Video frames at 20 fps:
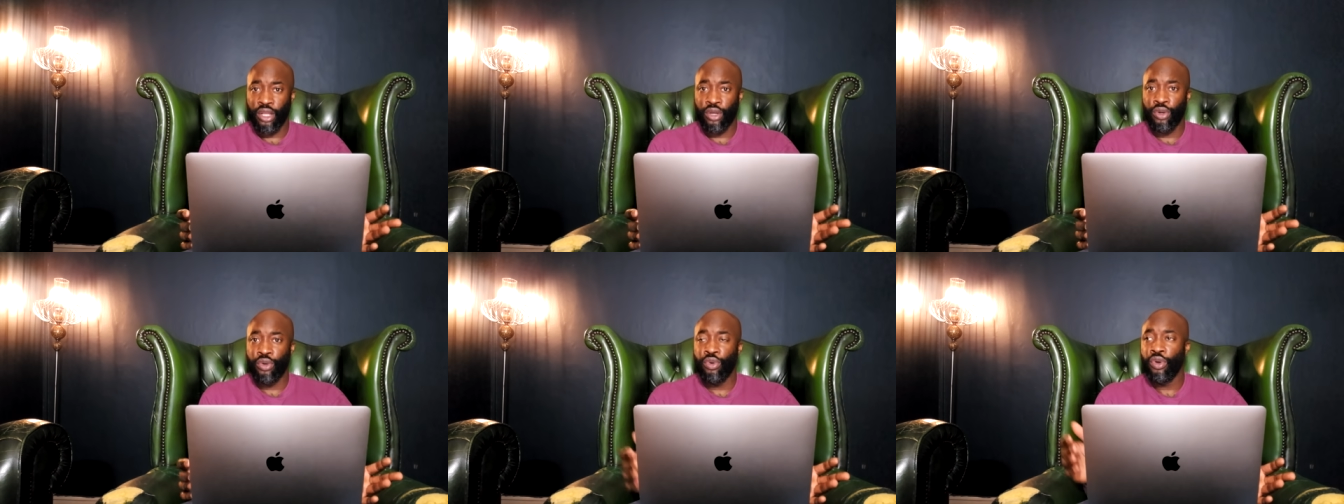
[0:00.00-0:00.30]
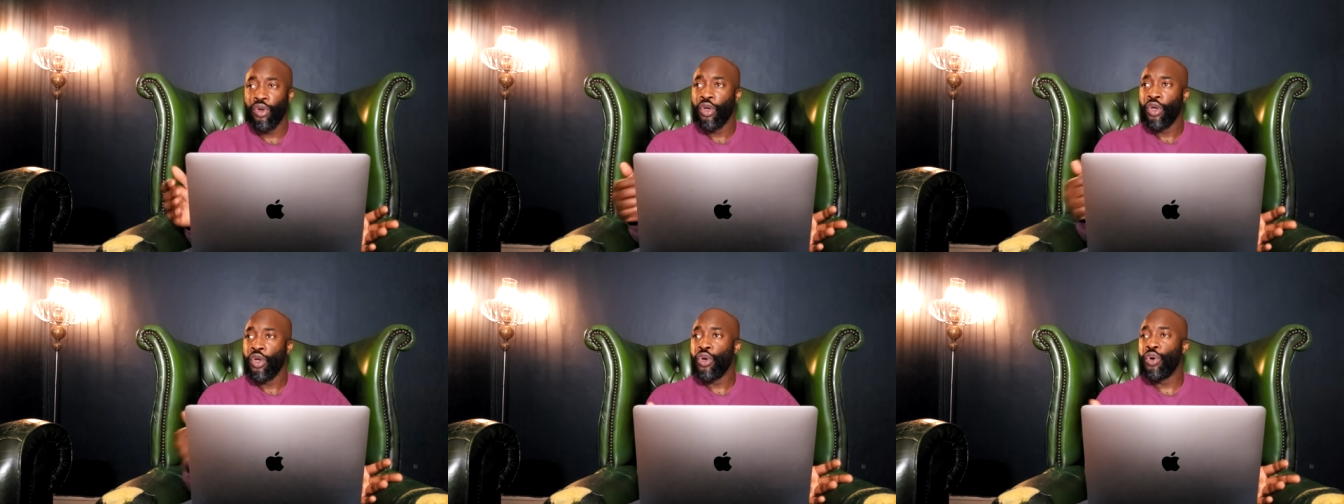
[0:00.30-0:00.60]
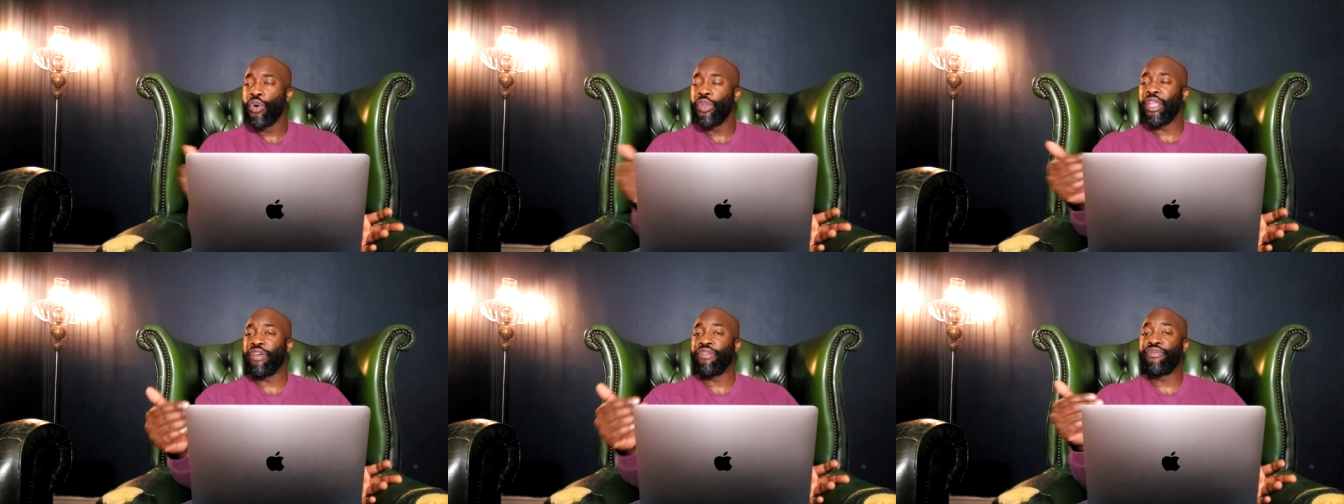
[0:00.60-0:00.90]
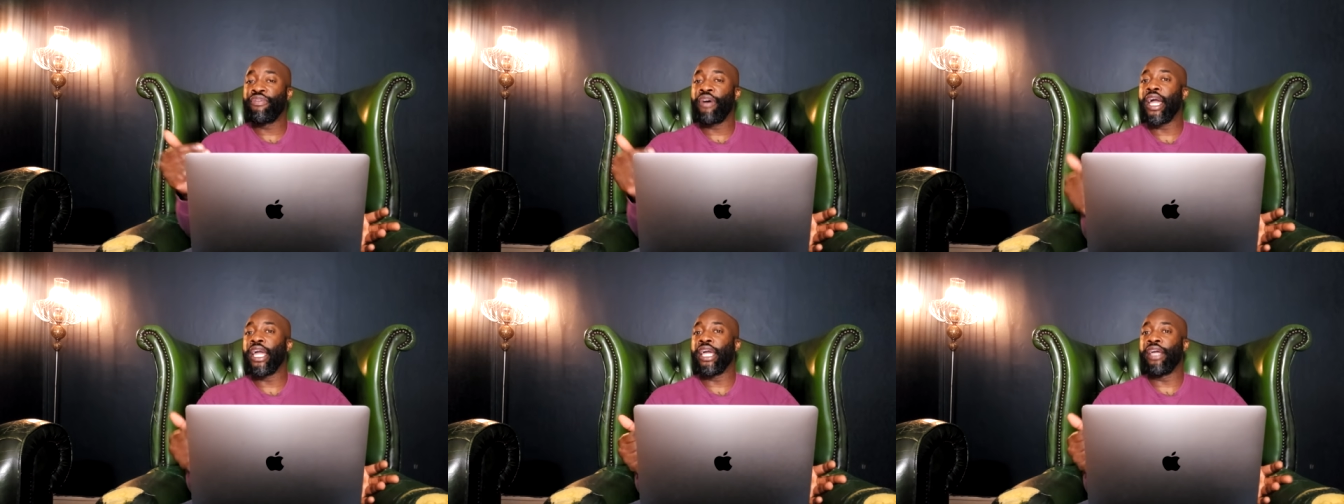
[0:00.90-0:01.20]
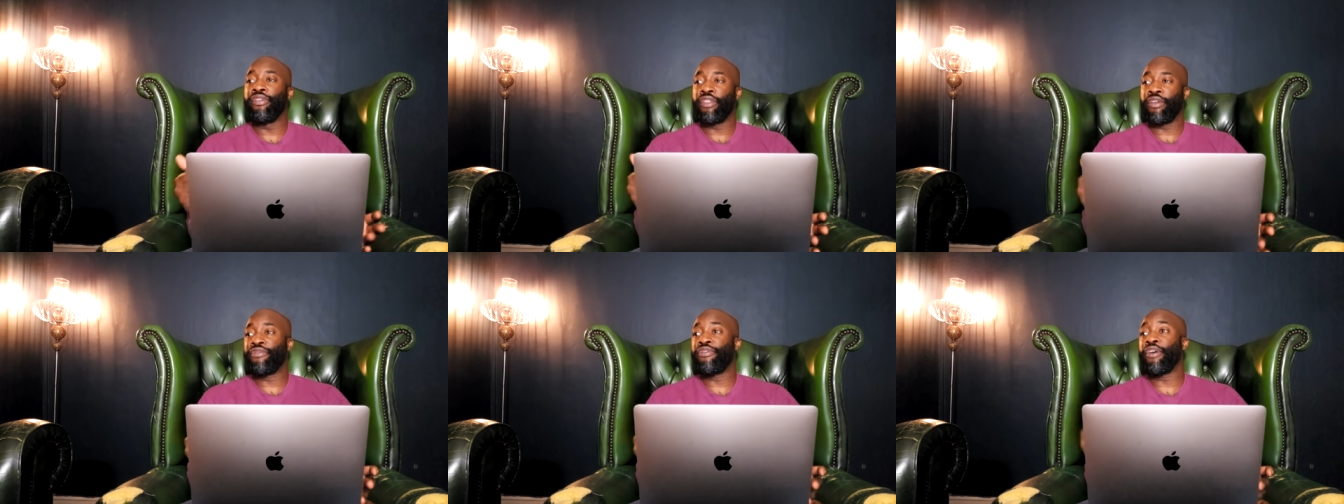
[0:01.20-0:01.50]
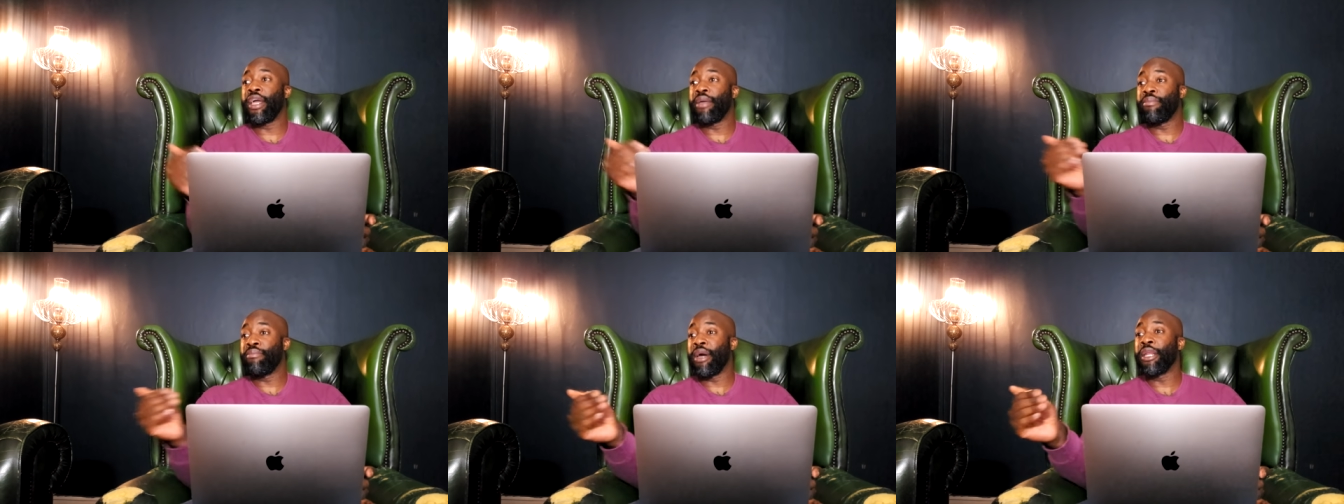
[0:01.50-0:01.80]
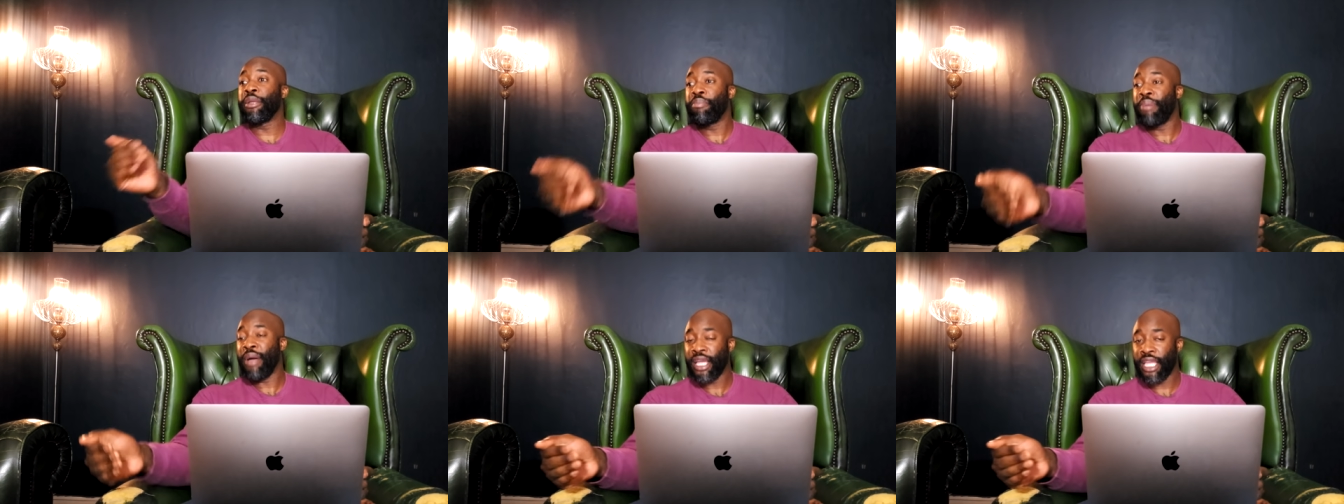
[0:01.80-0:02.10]
Like, who, who are they fighting? They're fighting
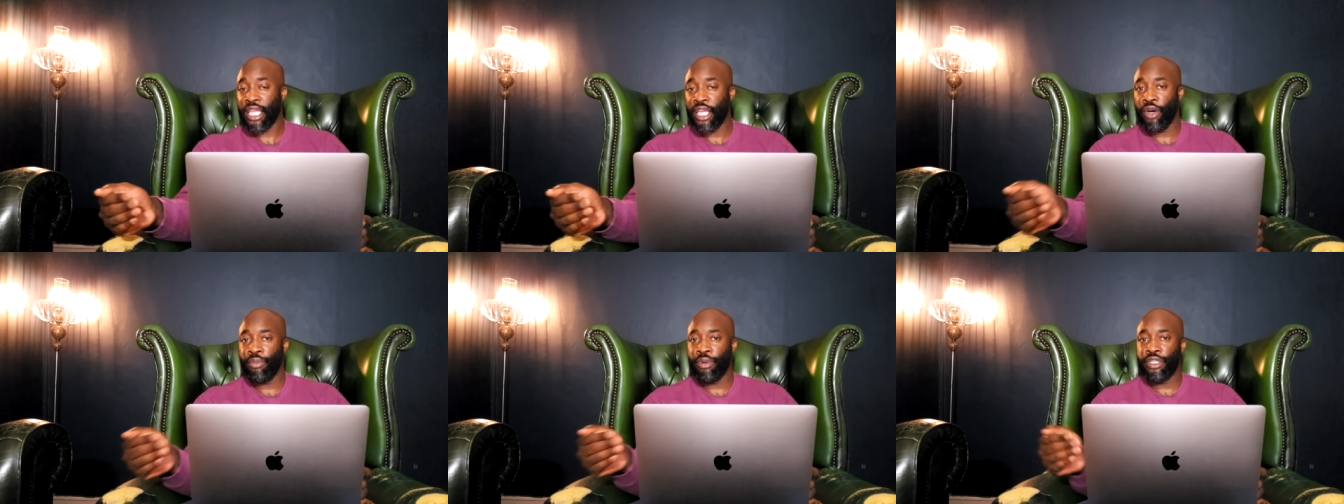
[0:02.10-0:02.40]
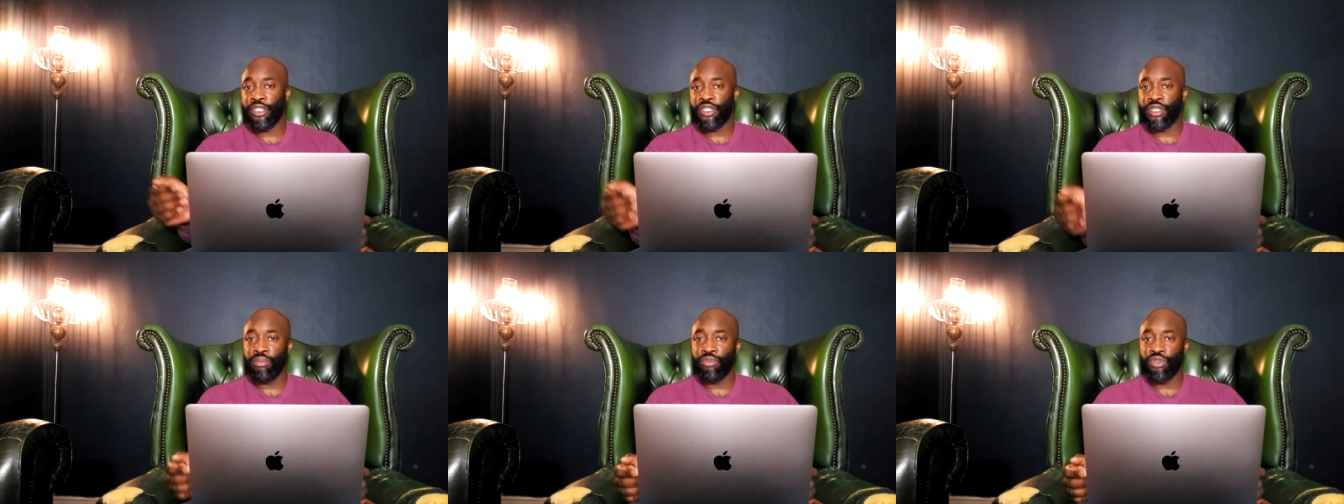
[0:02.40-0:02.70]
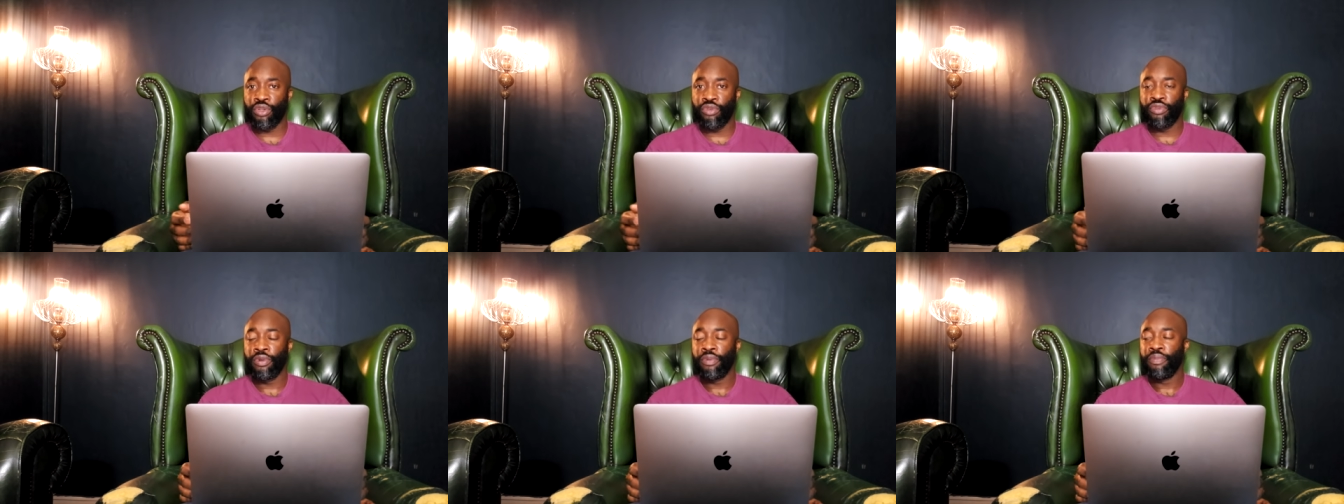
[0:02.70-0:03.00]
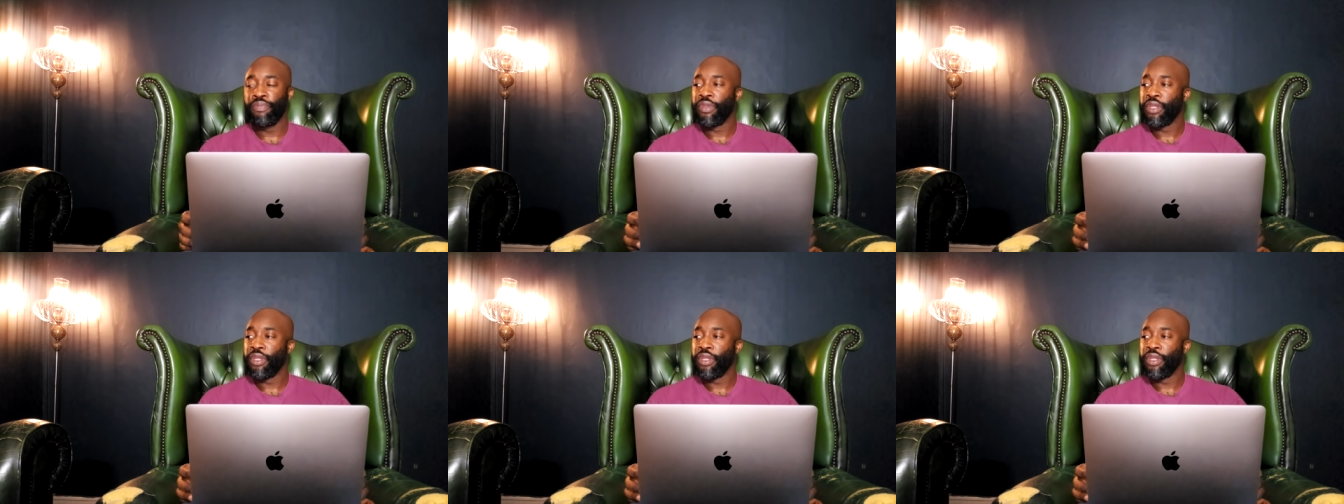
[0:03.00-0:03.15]
Manny Pacquiao, but in terms of